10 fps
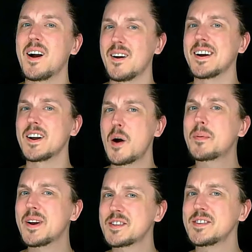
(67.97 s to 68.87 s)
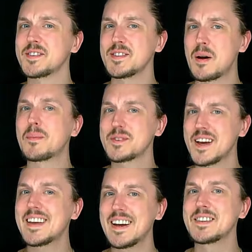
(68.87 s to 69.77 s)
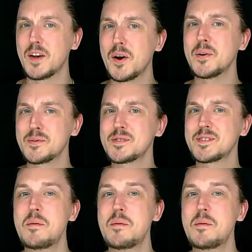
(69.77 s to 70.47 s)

All right, operations and numbers, I get those.